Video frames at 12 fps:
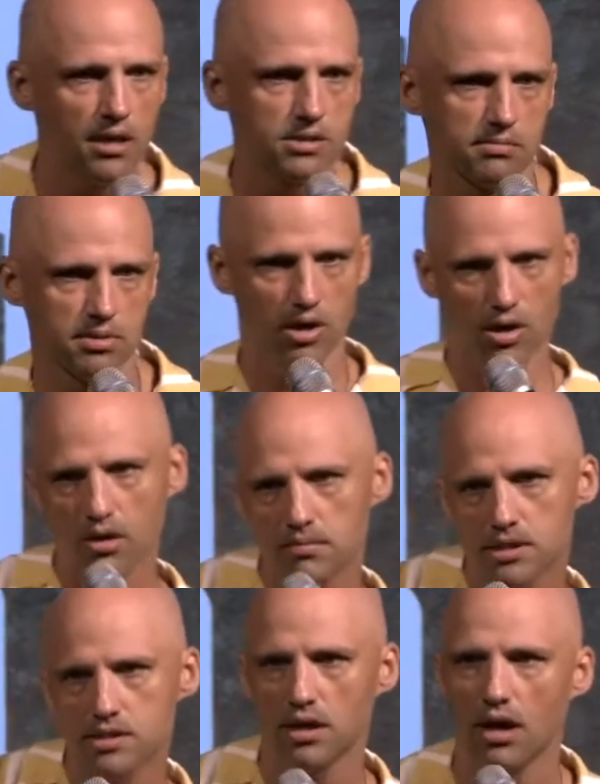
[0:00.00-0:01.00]
some karma
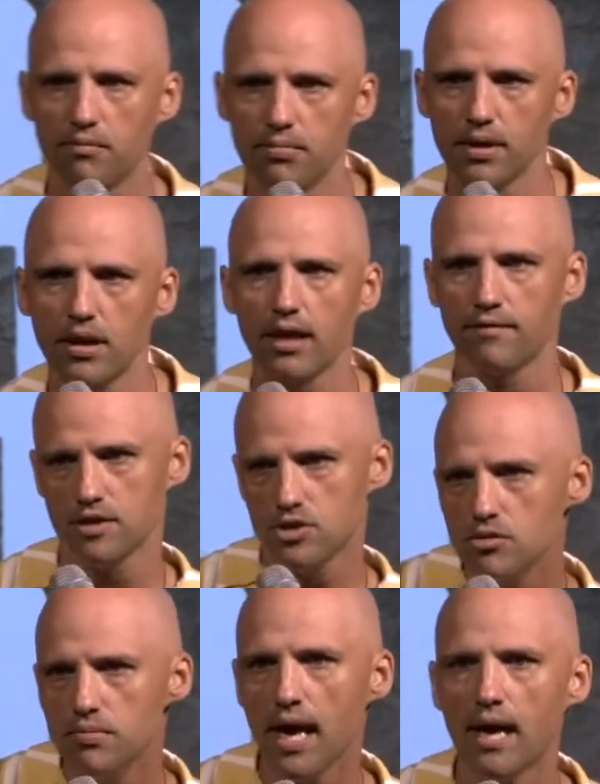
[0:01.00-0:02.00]
stuff. But, like, if you
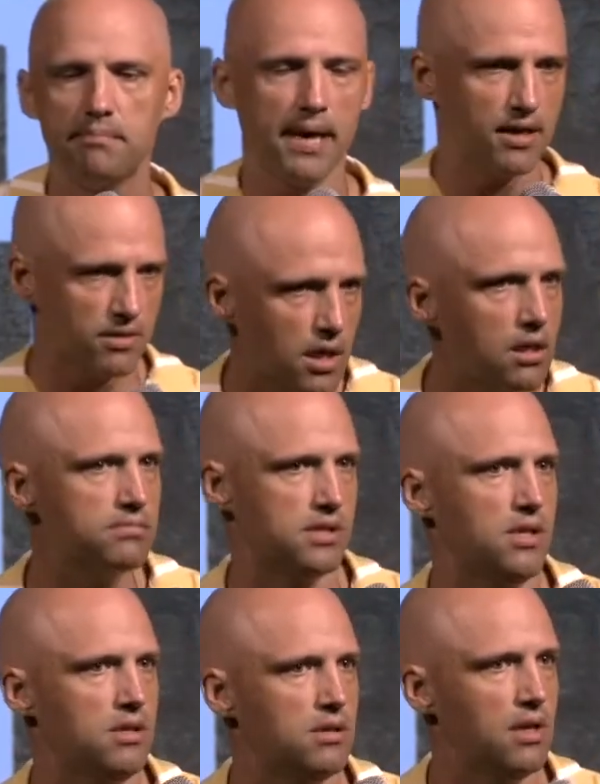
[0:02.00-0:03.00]
do bad, bad will come to
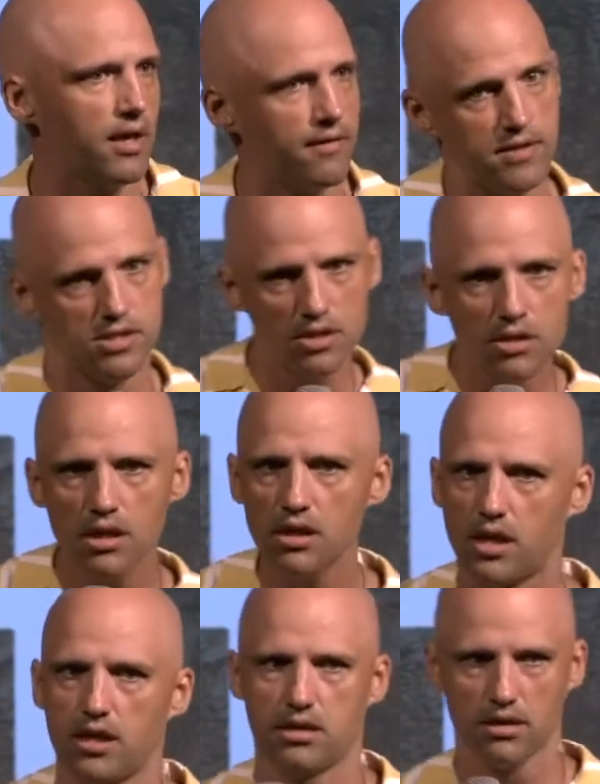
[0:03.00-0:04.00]
you. And, like, if you do good,
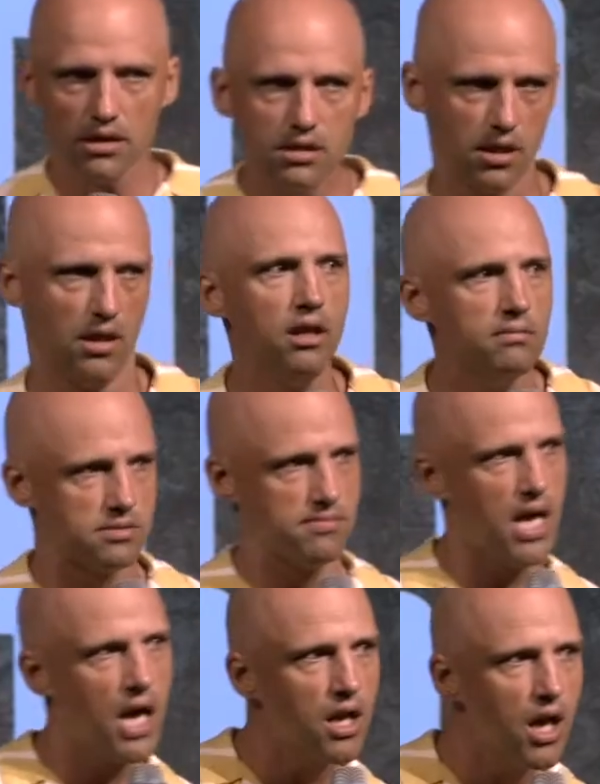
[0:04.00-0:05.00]
like, good comes,
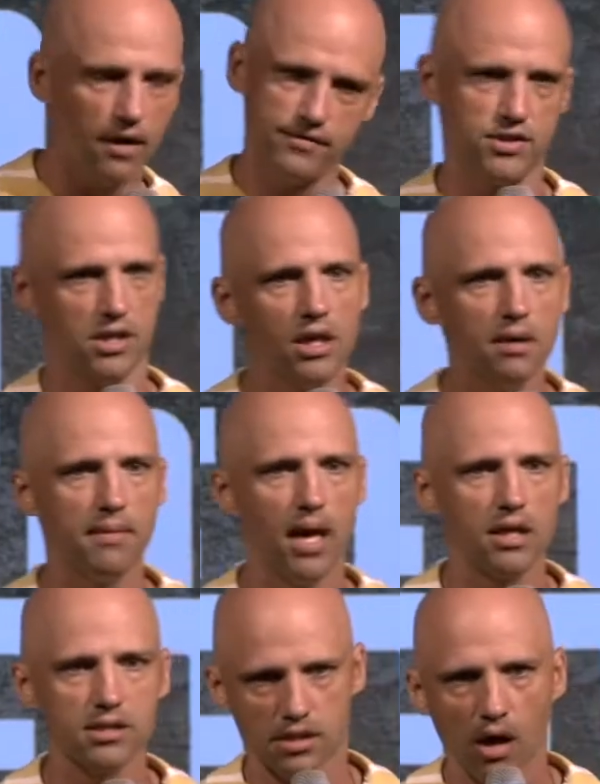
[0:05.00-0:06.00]
man. I've seen it, man.
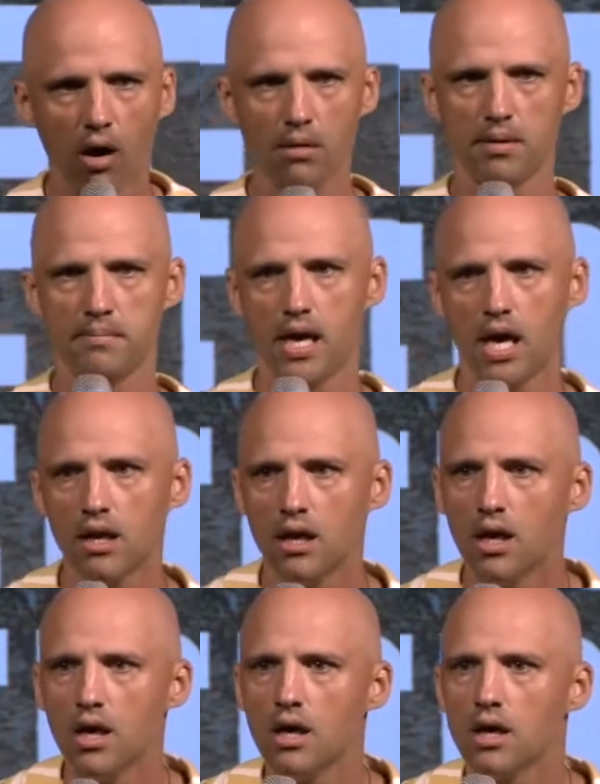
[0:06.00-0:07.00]
It's karma, man.
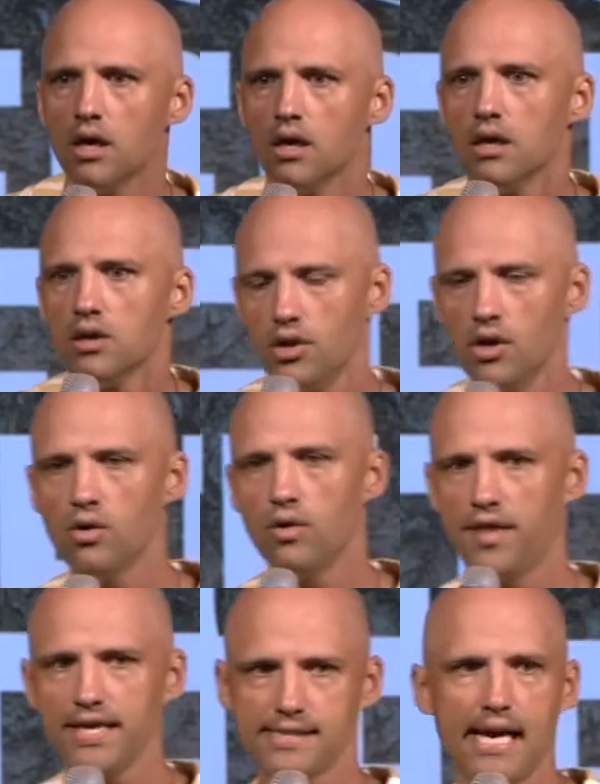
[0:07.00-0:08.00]
No,
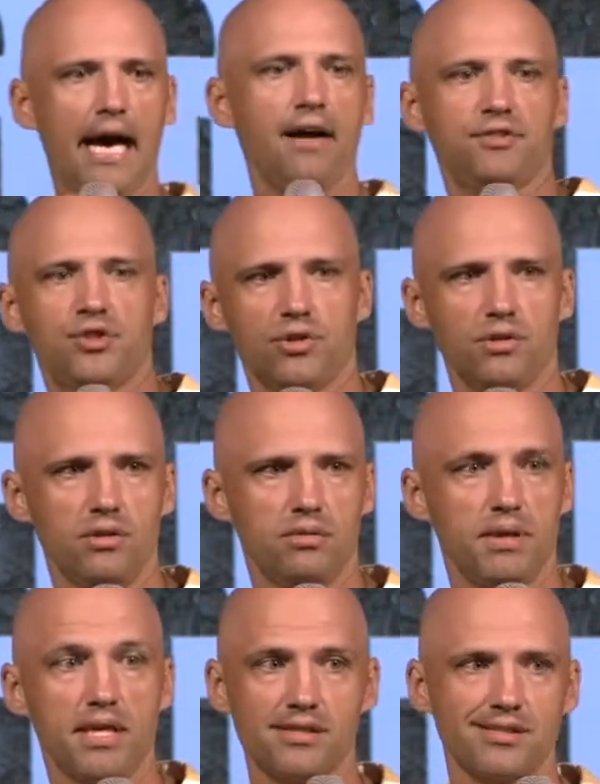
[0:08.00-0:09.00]
that's a half-truth
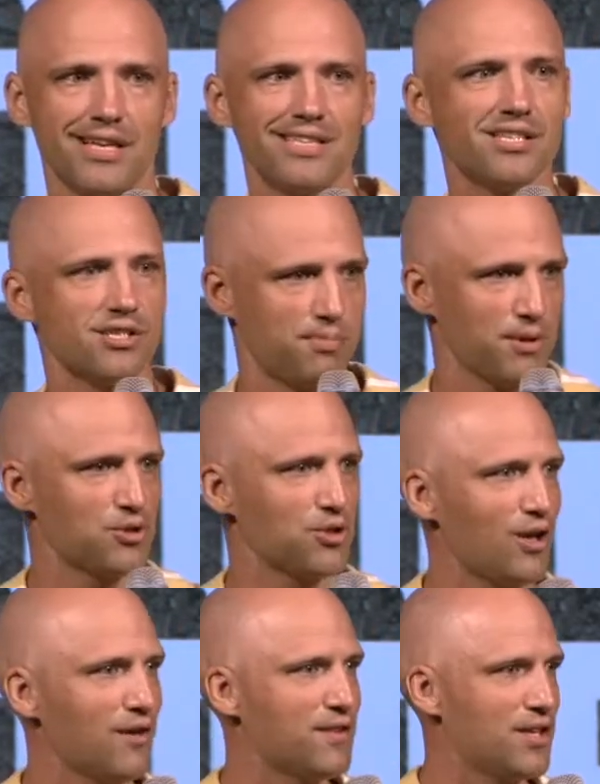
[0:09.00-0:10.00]
because that's a spiritual
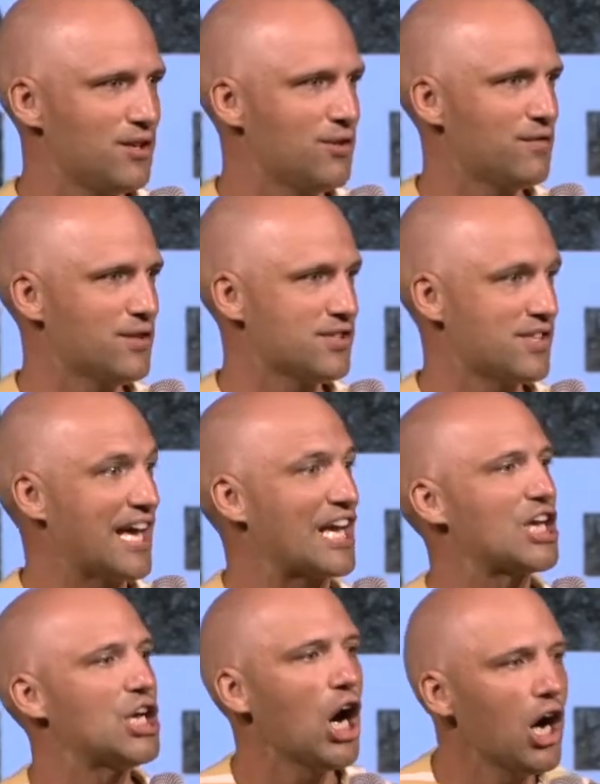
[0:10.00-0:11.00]
law of the universe
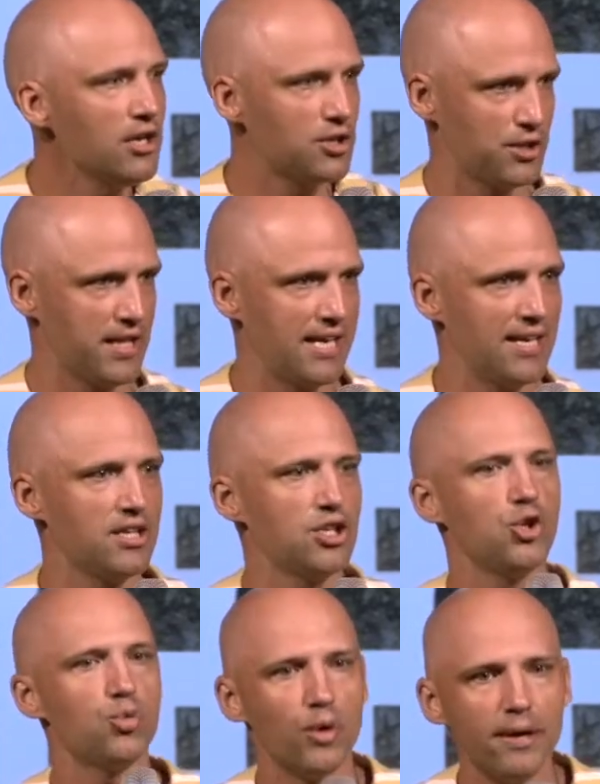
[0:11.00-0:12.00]
that God created.
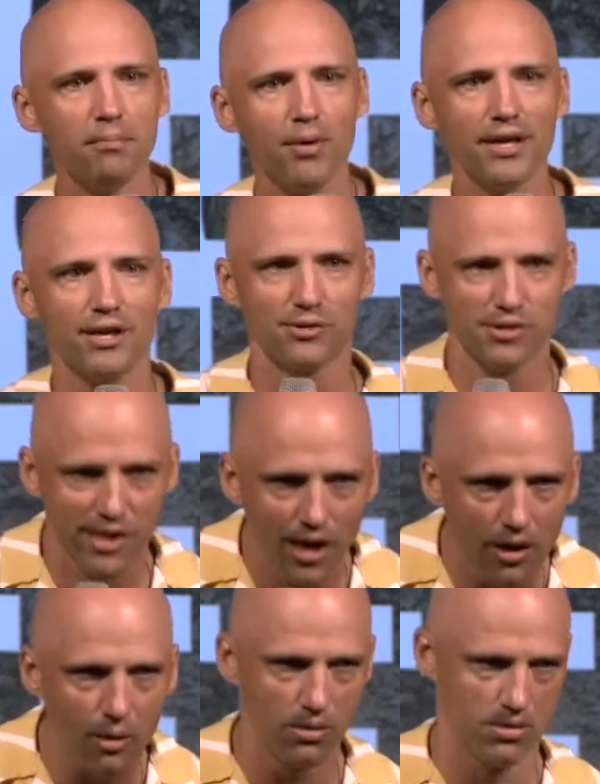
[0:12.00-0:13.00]
You reap what you
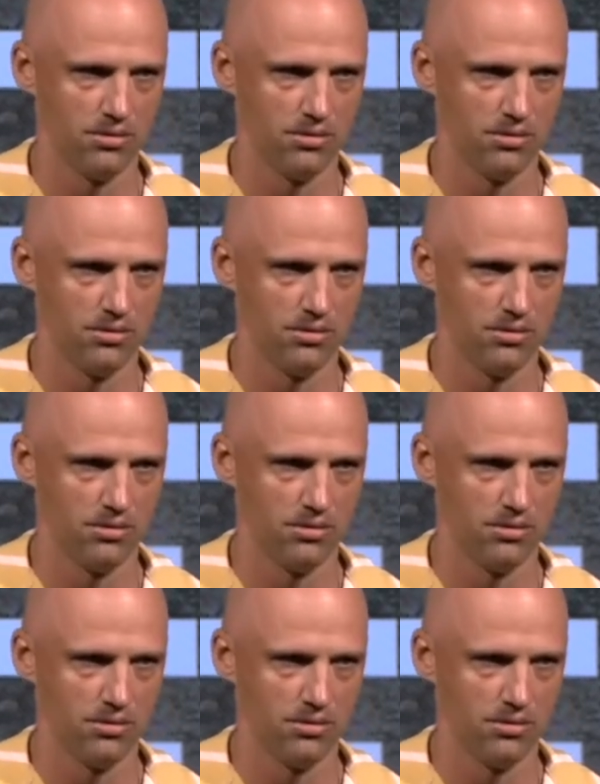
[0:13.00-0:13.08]
sow.